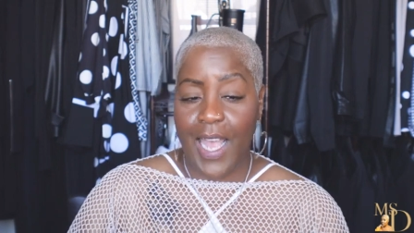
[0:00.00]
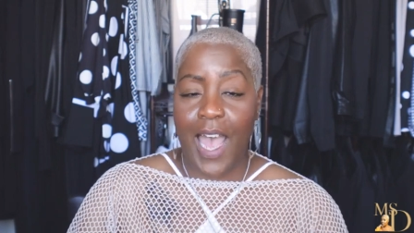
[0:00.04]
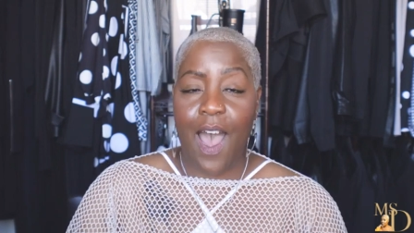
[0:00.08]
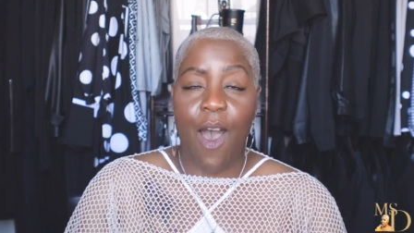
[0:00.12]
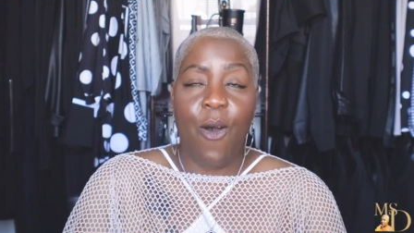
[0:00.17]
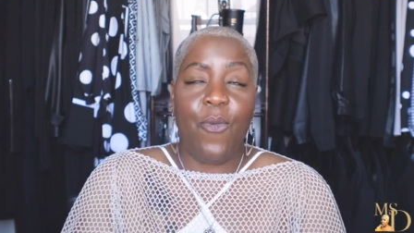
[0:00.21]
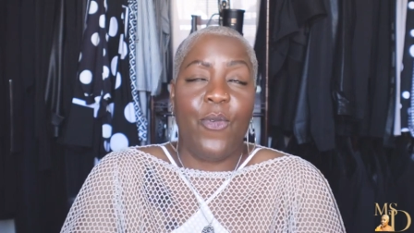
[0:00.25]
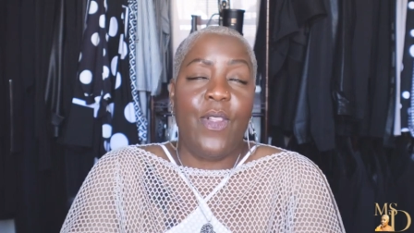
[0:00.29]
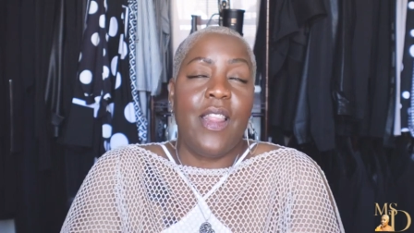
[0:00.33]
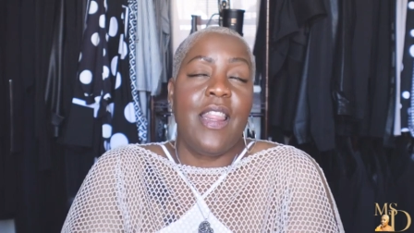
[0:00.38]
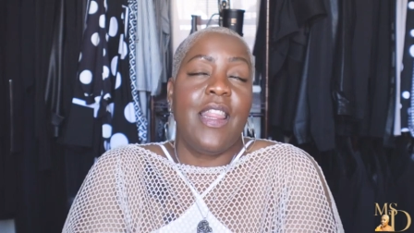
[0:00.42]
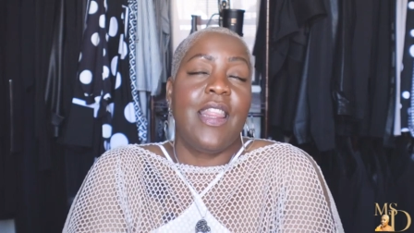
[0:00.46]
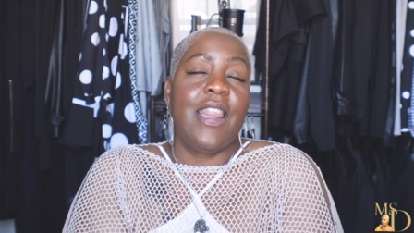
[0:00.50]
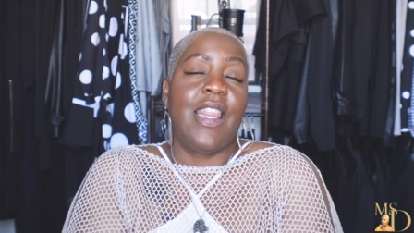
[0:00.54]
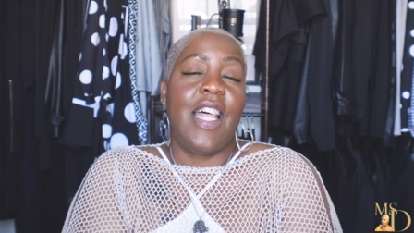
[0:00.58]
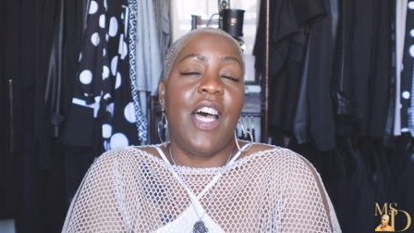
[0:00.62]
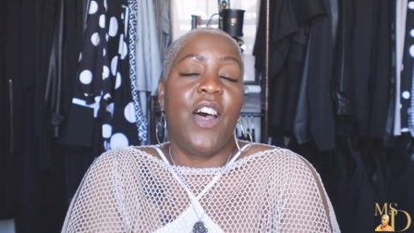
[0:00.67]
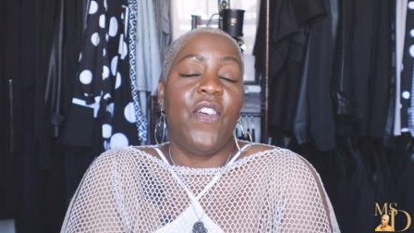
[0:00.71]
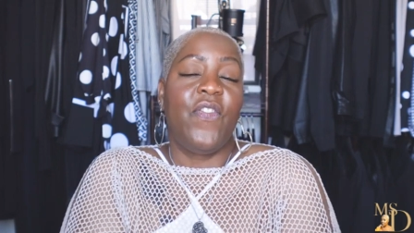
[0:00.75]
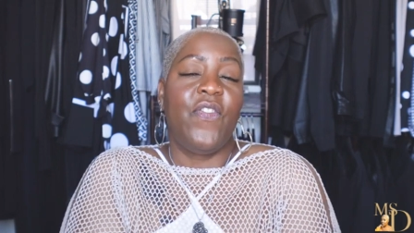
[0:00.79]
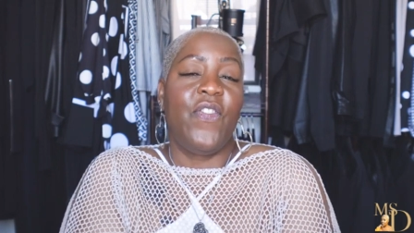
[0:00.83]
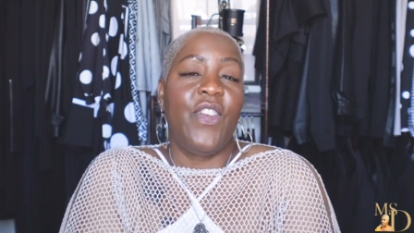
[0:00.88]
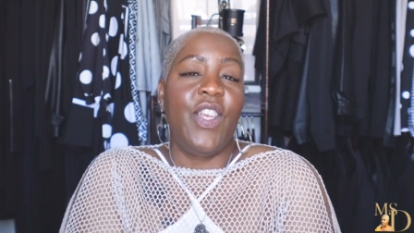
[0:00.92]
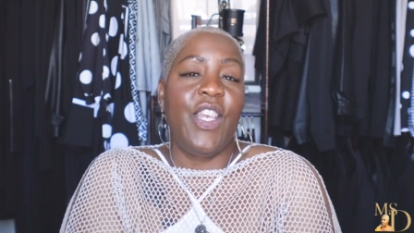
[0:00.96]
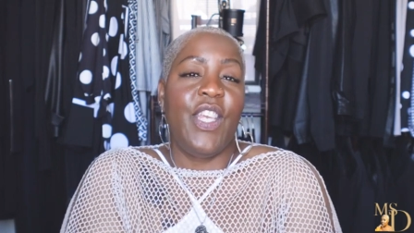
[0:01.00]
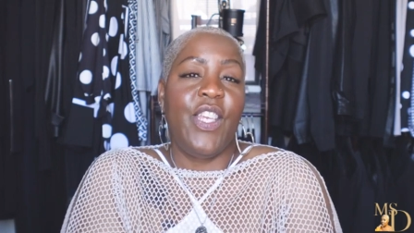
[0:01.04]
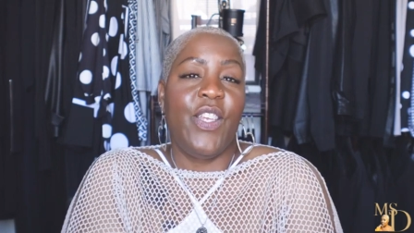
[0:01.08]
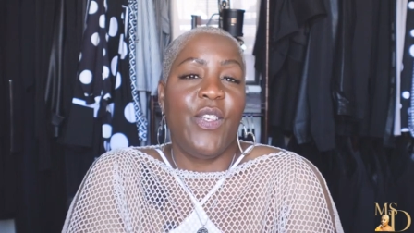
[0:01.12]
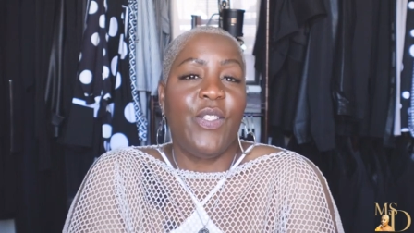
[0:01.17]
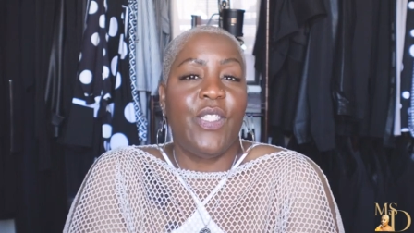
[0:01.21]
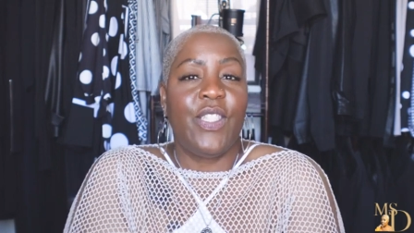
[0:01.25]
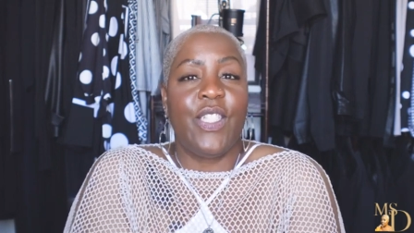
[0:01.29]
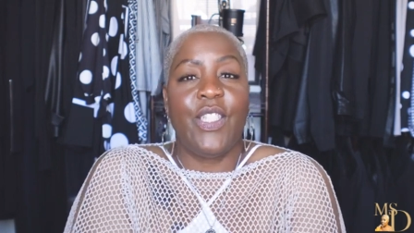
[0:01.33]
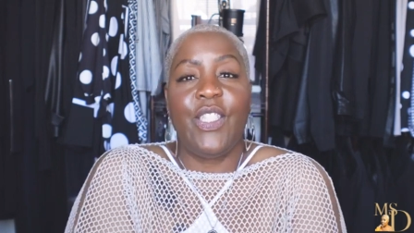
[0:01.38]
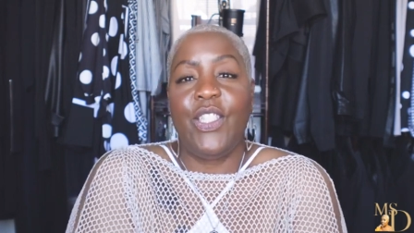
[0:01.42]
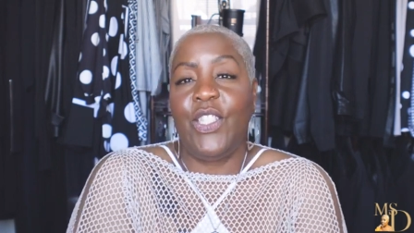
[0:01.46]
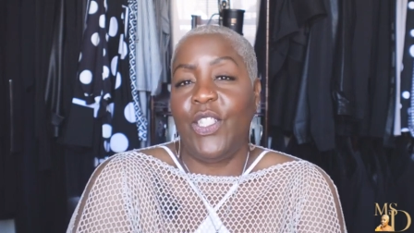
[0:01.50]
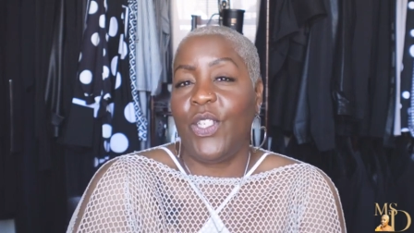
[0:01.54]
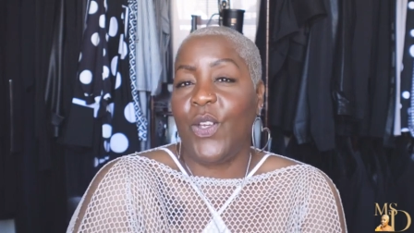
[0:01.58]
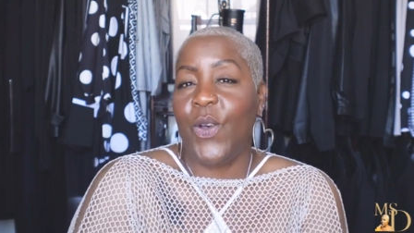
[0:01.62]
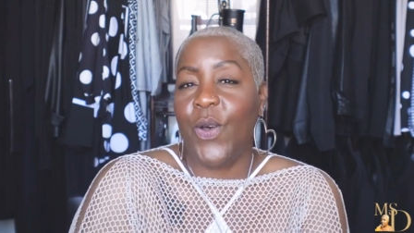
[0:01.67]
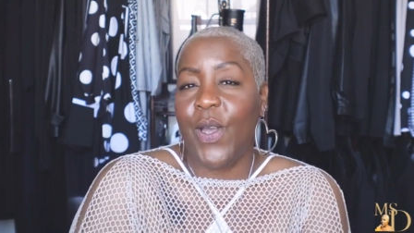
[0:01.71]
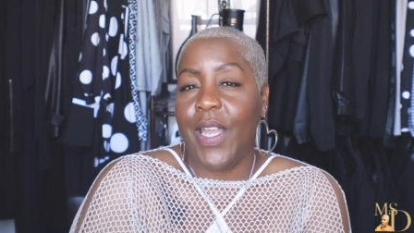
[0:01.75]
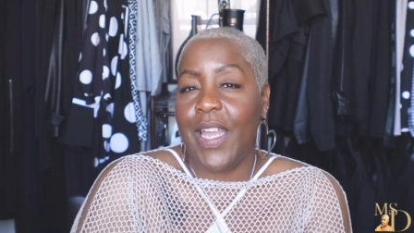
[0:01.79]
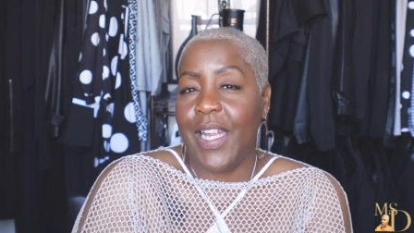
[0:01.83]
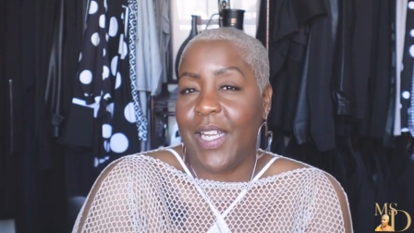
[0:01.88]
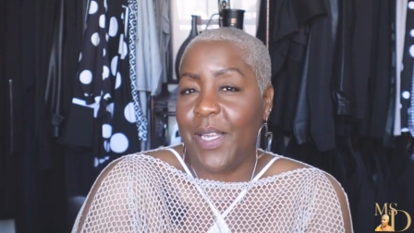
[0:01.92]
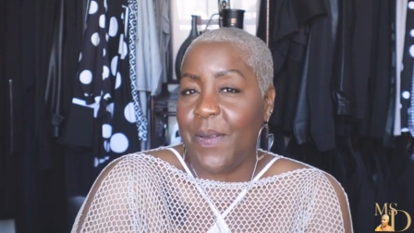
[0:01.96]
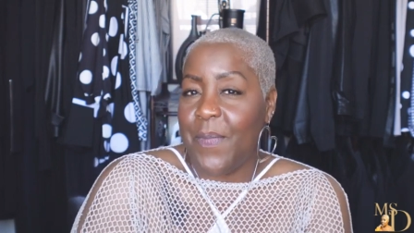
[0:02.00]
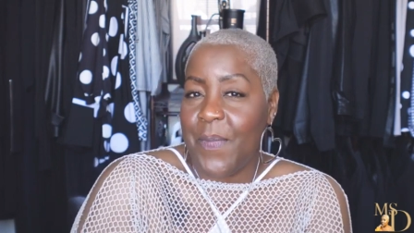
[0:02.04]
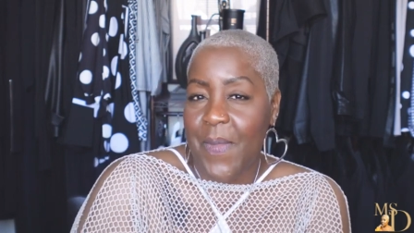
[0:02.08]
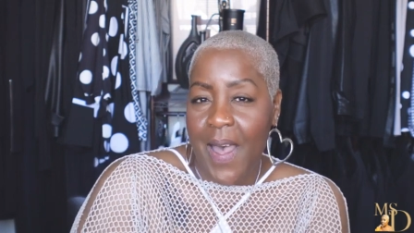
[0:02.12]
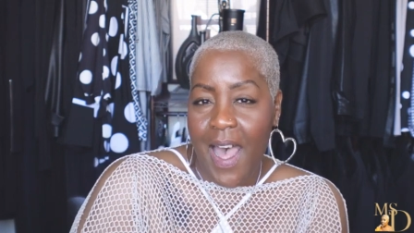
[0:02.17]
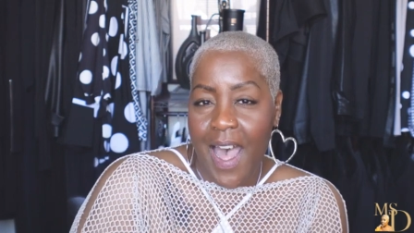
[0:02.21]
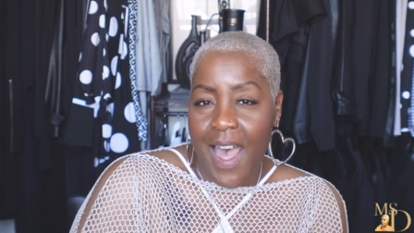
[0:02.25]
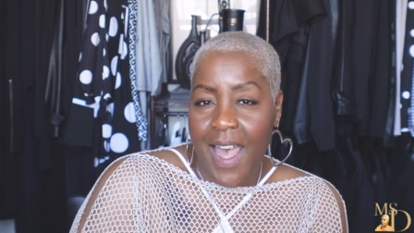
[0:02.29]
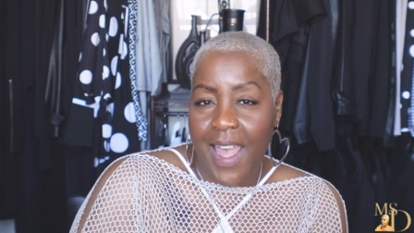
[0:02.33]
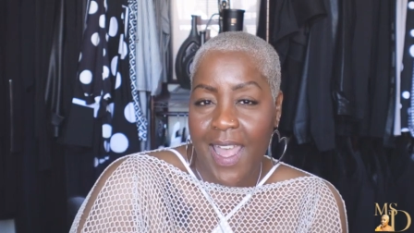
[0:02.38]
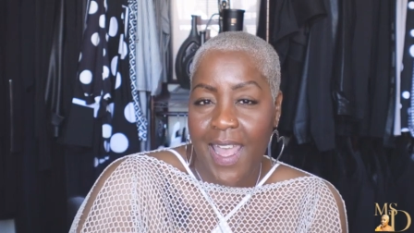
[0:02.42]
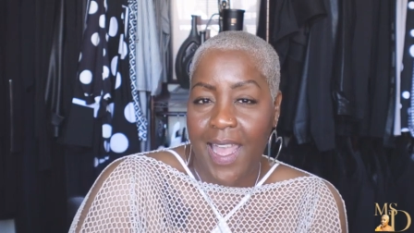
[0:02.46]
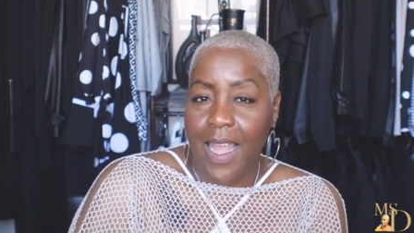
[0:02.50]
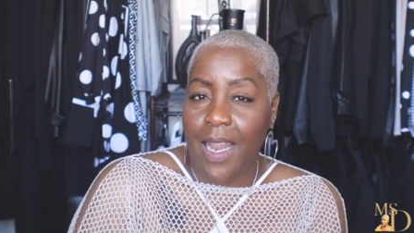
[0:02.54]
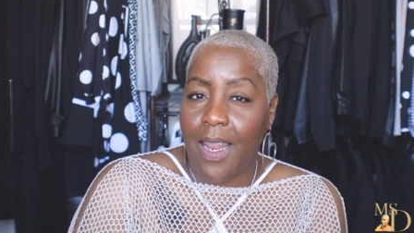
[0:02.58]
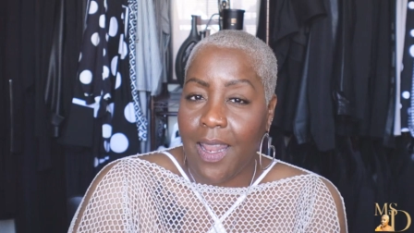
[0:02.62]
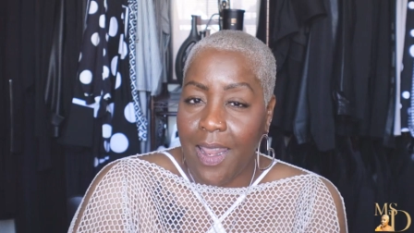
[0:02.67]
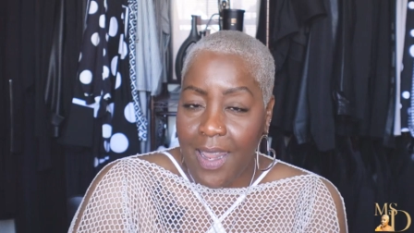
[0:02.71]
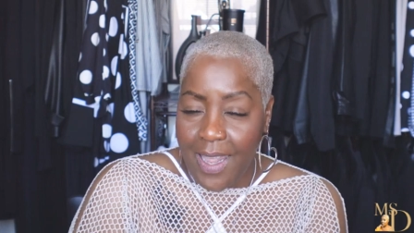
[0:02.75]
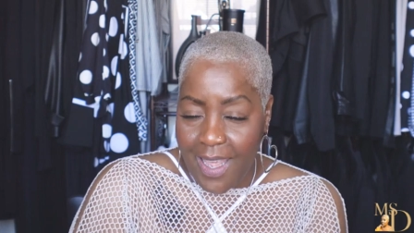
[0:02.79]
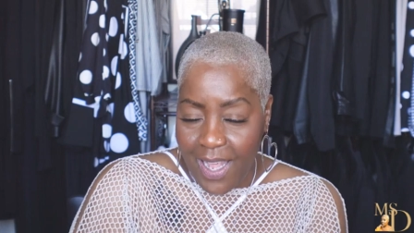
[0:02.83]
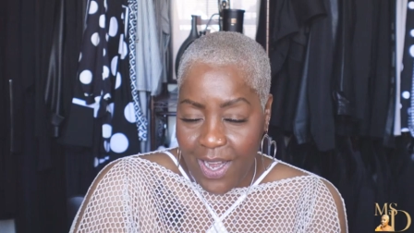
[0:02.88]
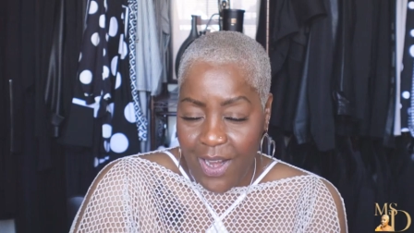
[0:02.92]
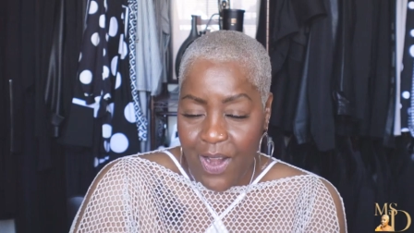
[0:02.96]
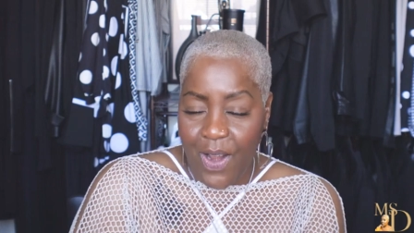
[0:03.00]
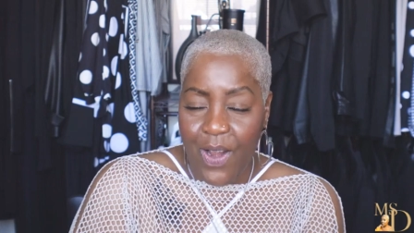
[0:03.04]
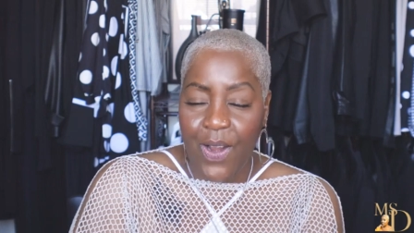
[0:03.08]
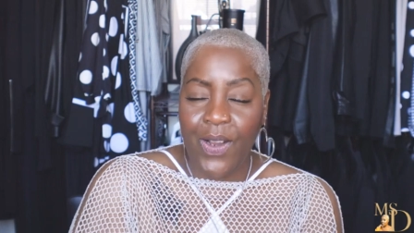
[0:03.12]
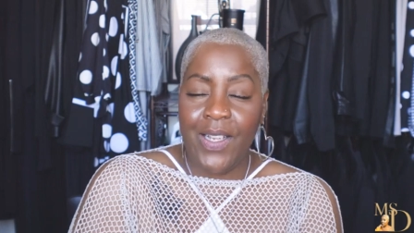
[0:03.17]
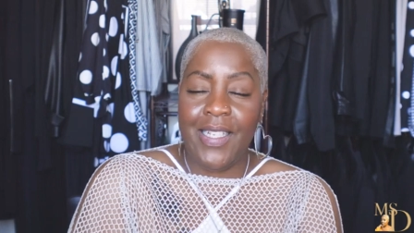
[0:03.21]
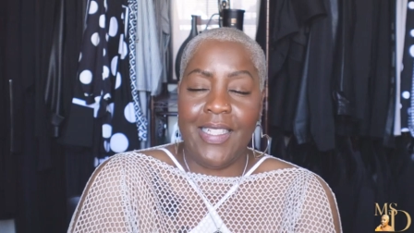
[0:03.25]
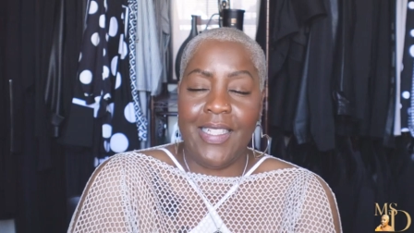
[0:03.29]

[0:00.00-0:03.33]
I would love for you to join my letter.